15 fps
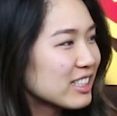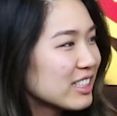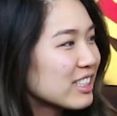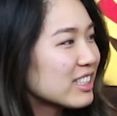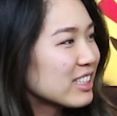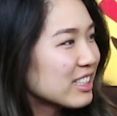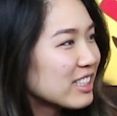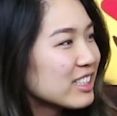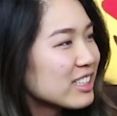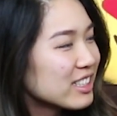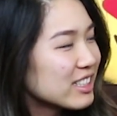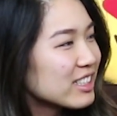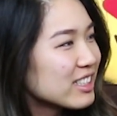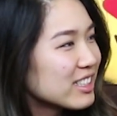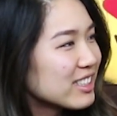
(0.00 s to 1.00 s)

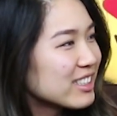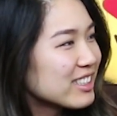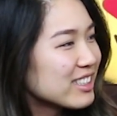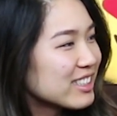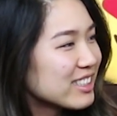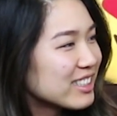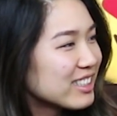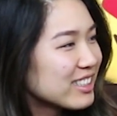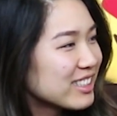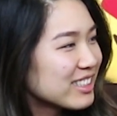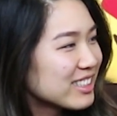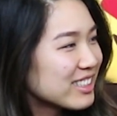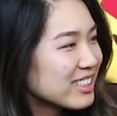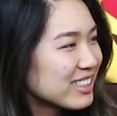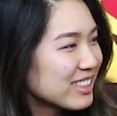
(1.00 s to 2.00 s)

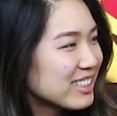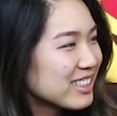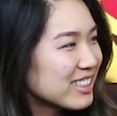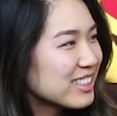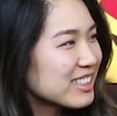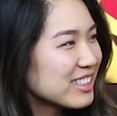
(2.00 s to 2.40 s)
(not speaking)